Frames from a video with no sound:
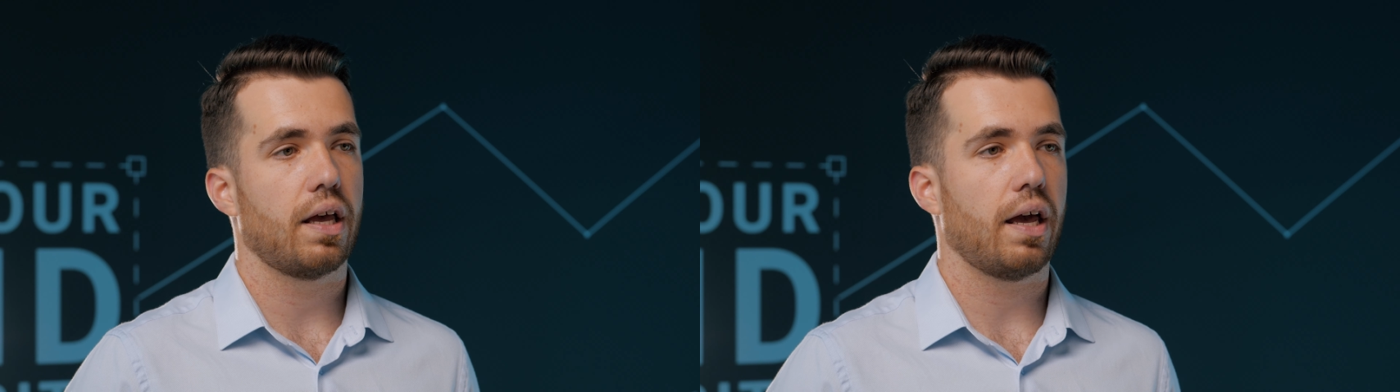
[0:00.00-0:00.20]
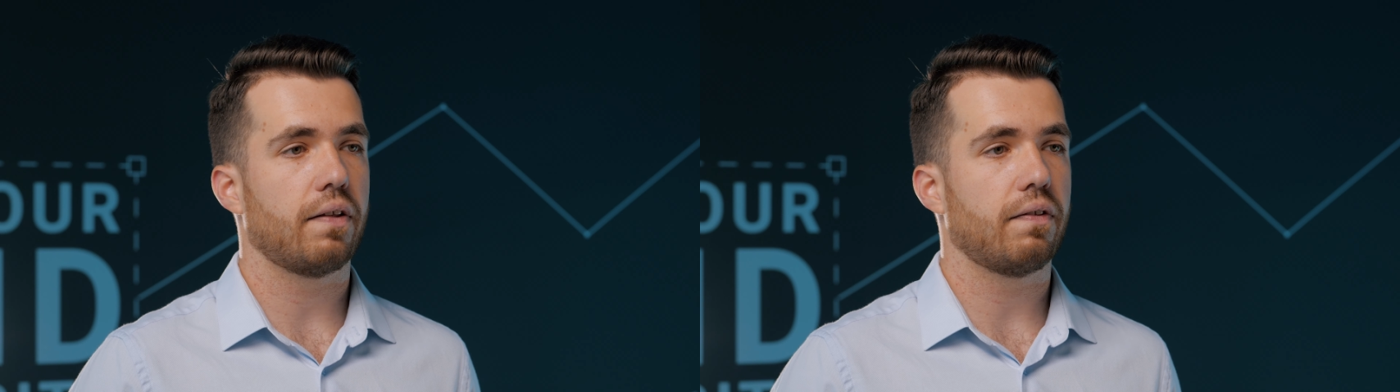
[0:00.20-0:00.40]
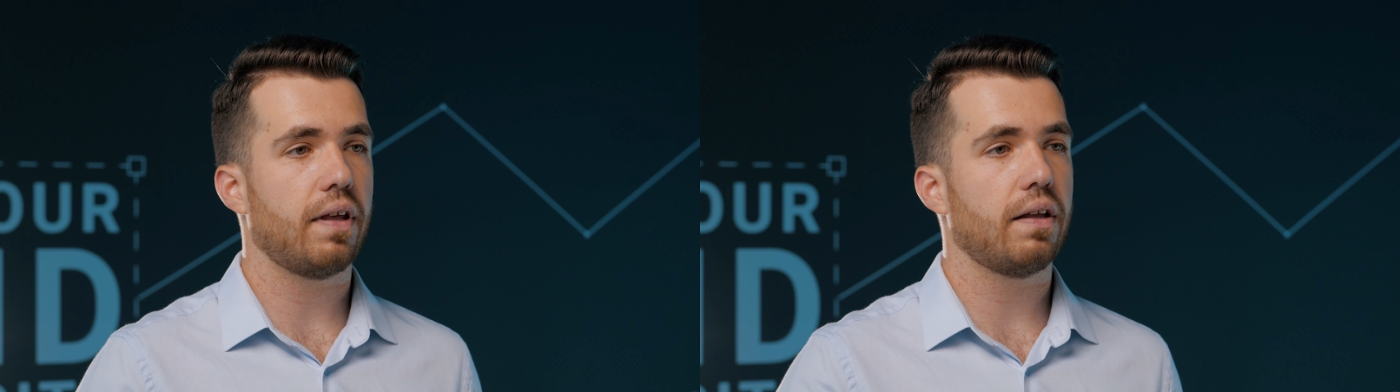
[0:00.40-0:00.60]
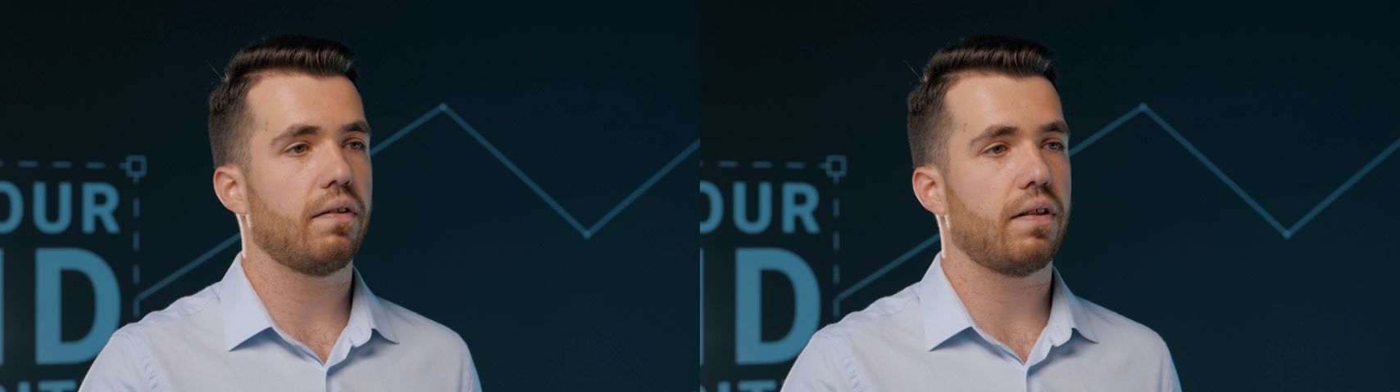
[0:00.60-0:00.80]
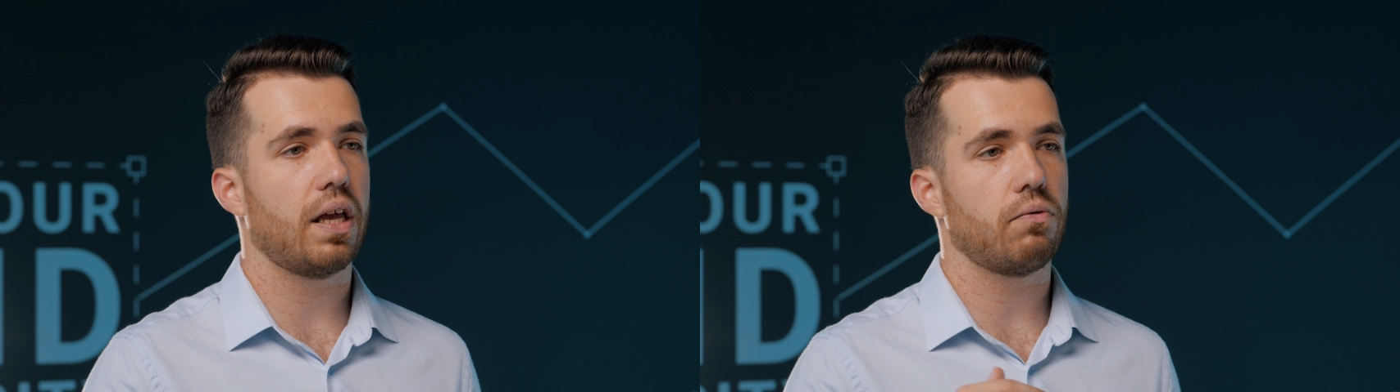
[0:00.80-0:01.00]
and
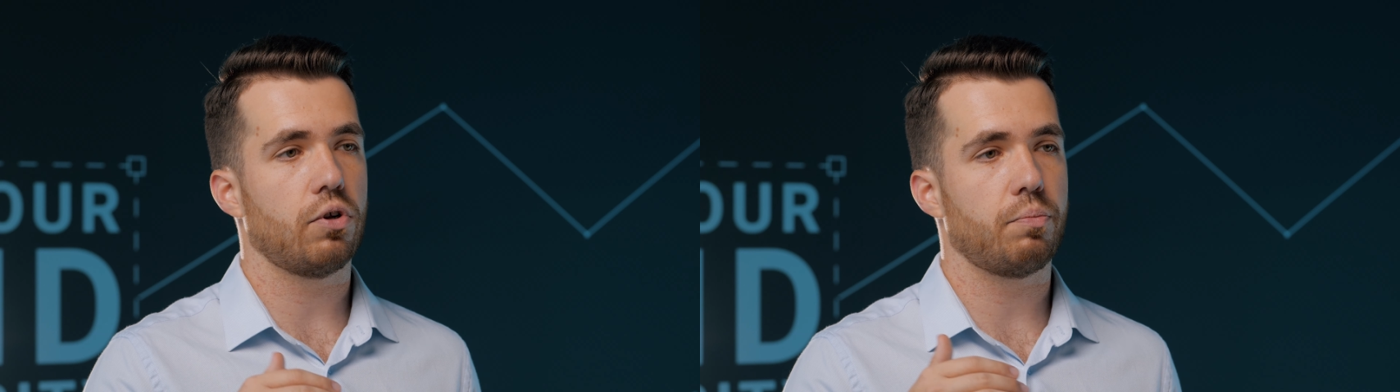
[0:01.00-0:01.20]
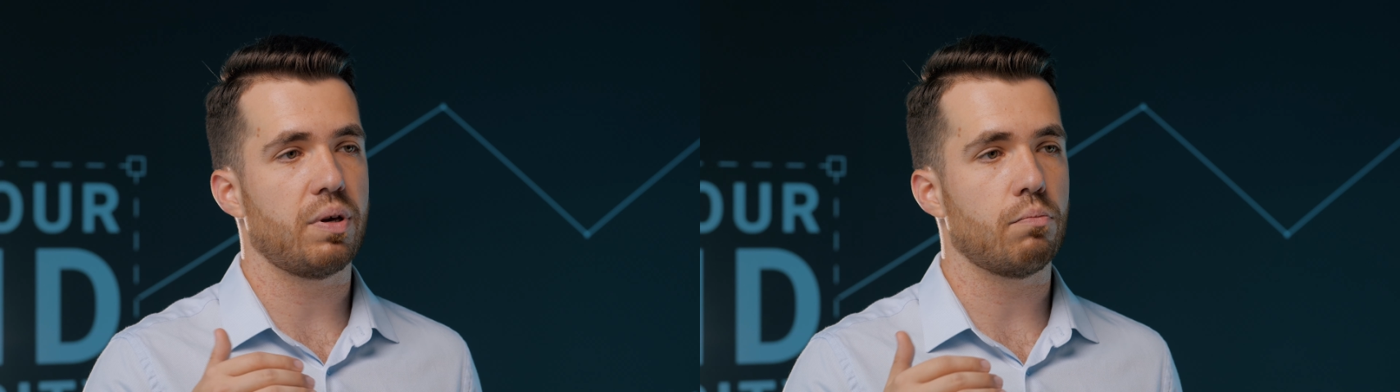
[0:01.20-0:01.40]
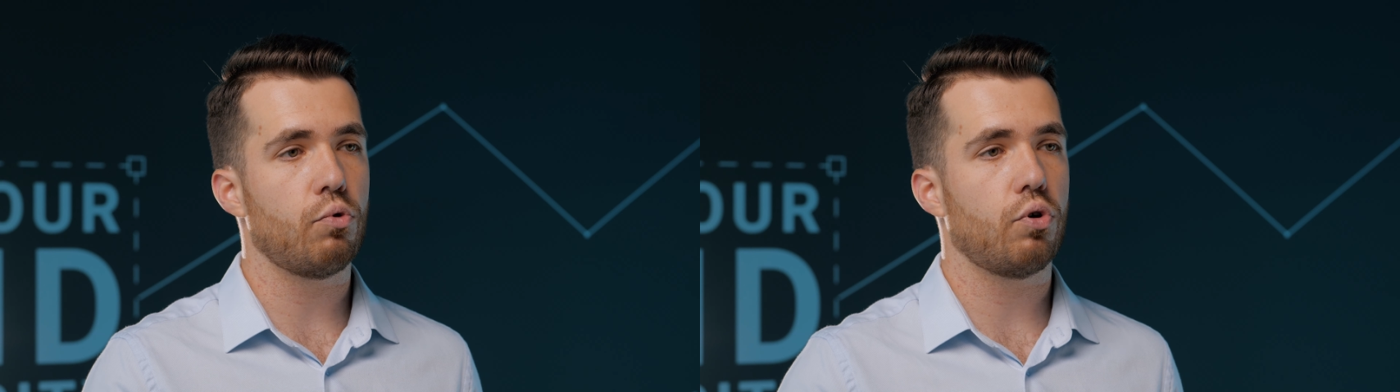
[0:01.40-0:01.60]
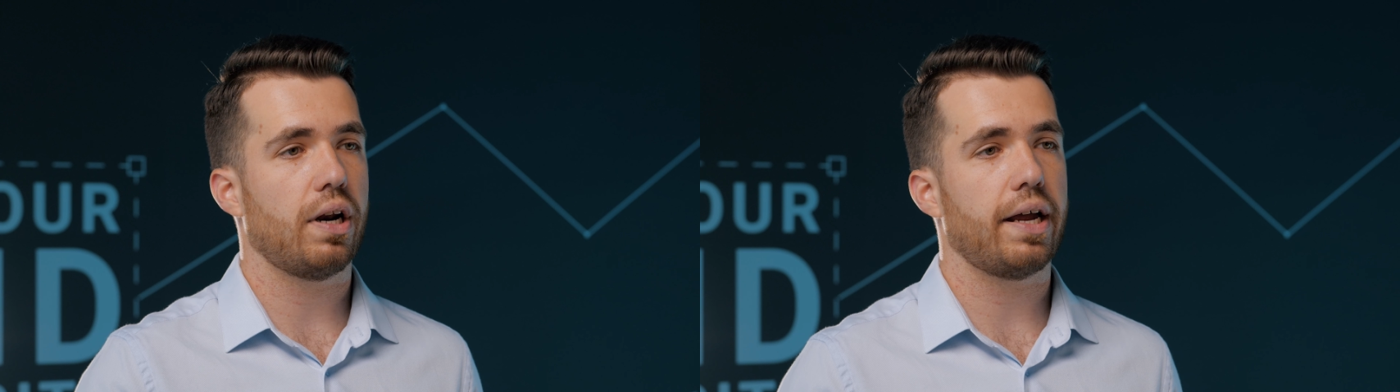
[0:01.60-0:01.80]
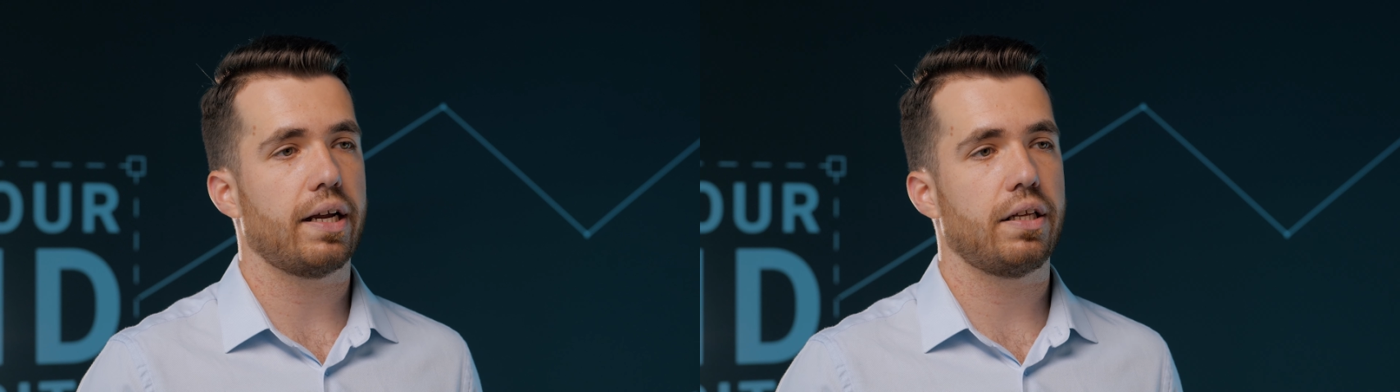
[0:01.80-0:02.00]
then they will be more
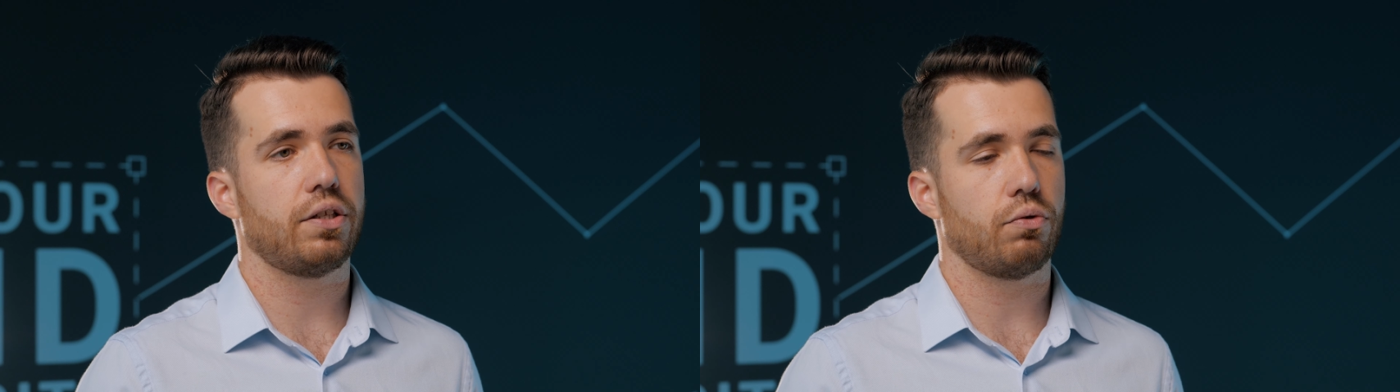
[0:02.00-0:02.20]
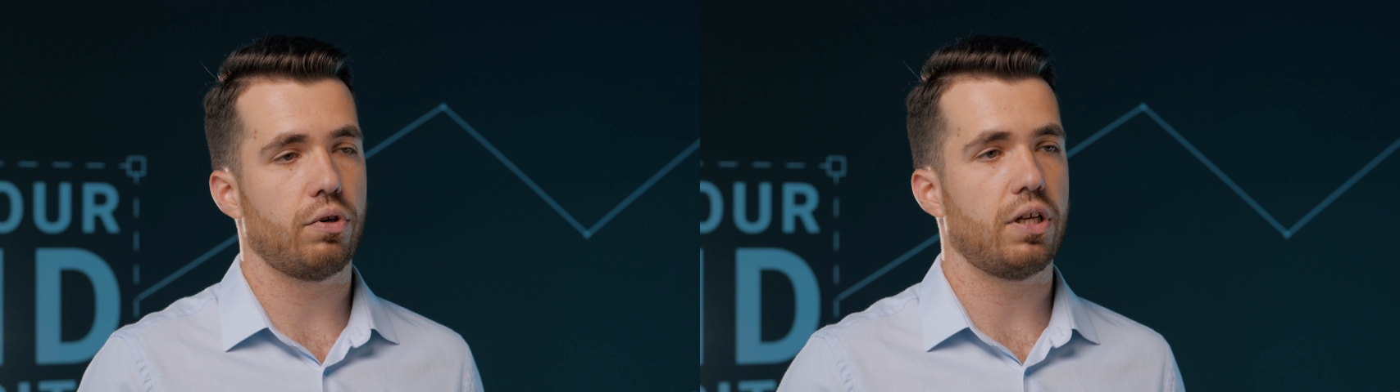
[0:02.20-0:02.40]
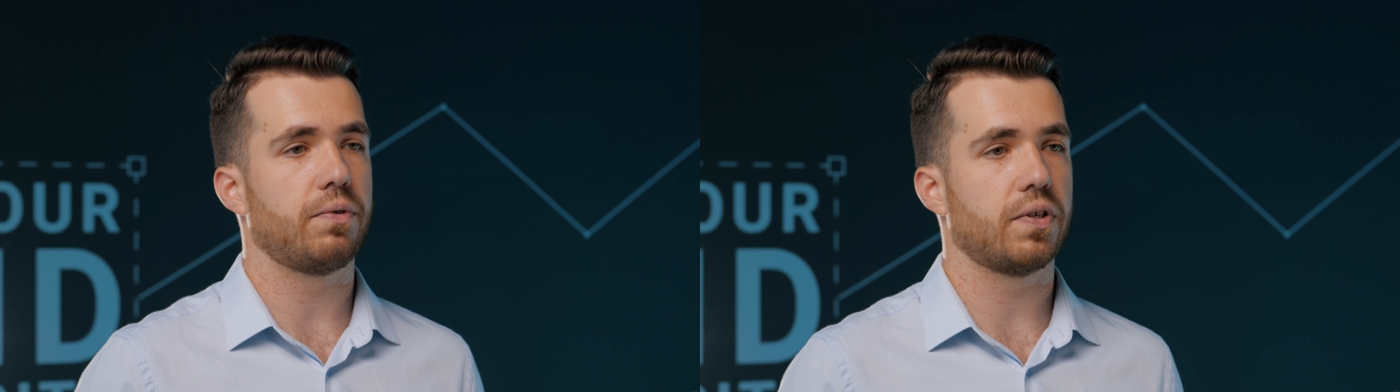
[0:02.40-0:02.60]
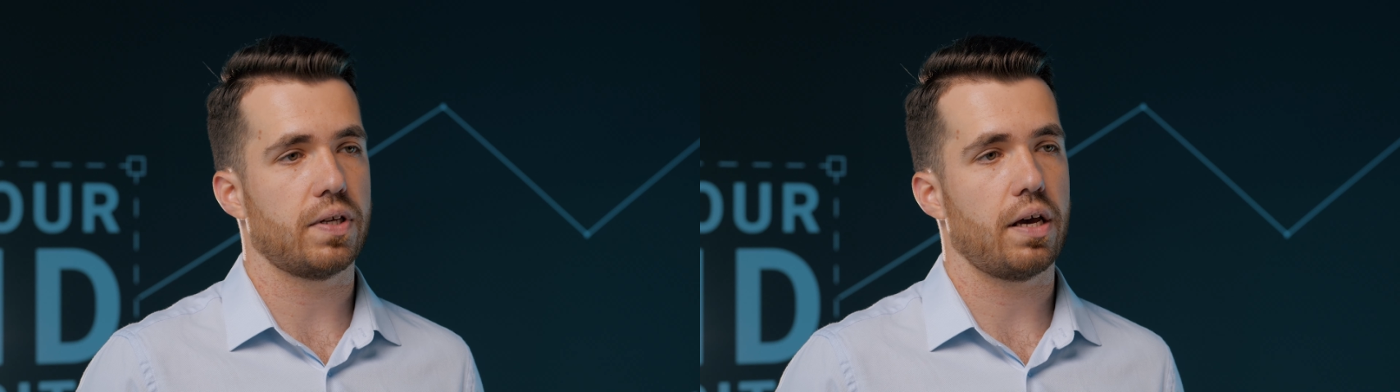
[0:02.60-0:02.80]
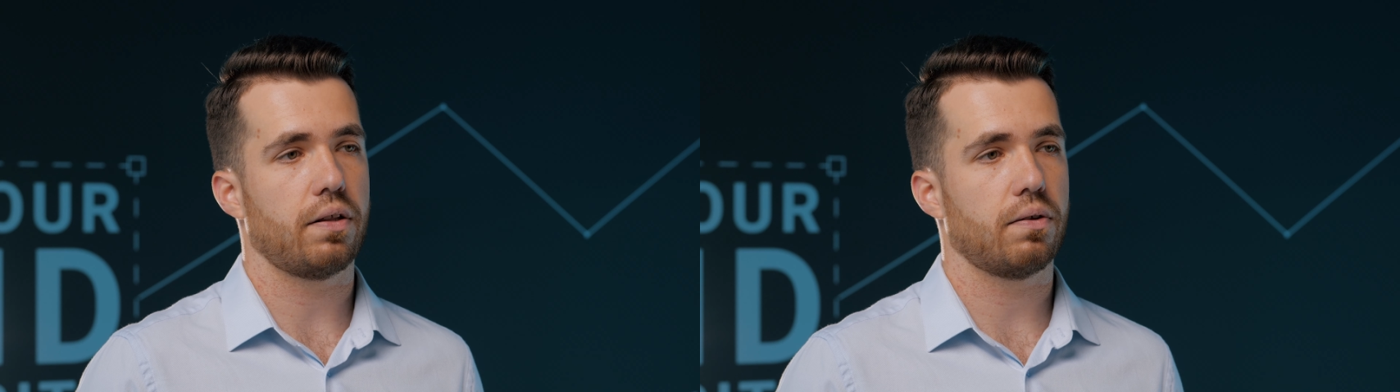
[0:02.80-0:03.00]
likely to leave the
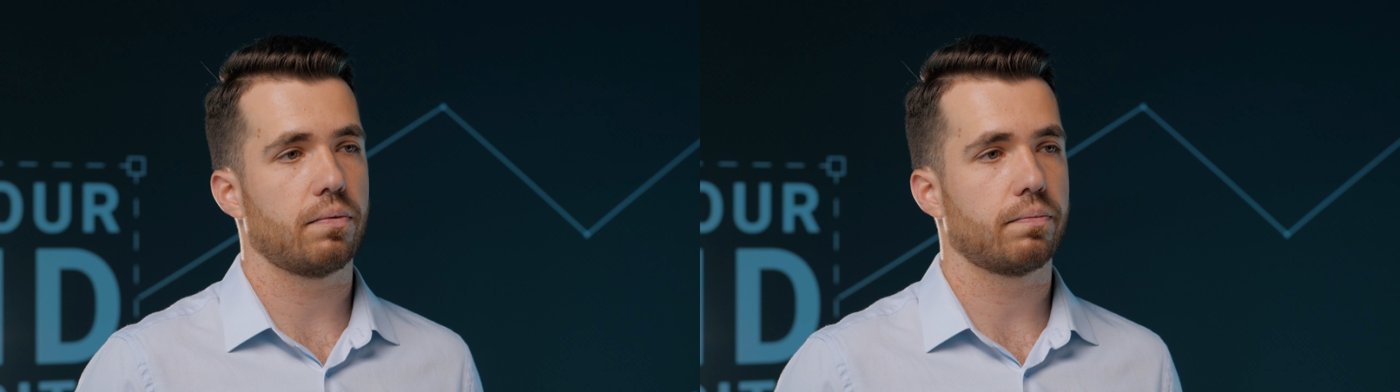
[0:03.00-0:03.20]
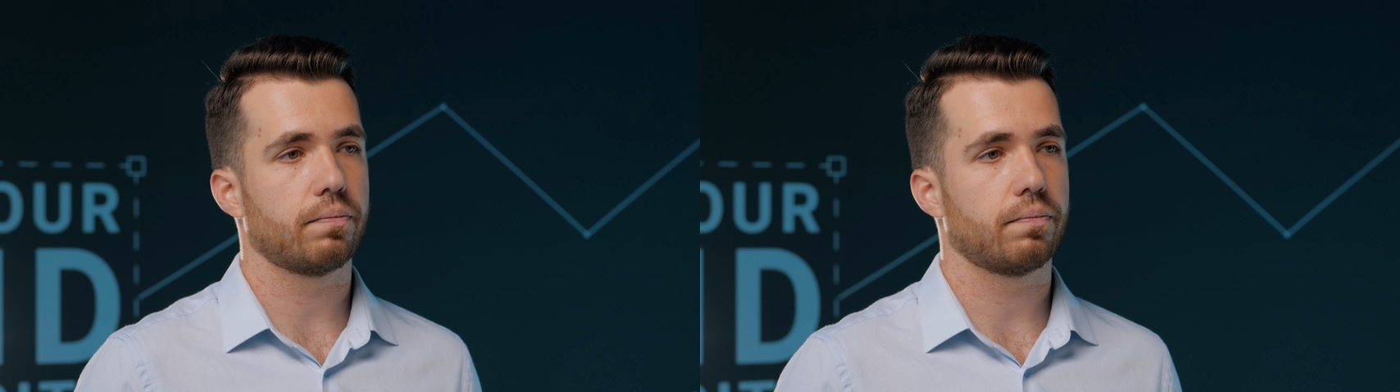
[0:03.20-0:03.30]
site.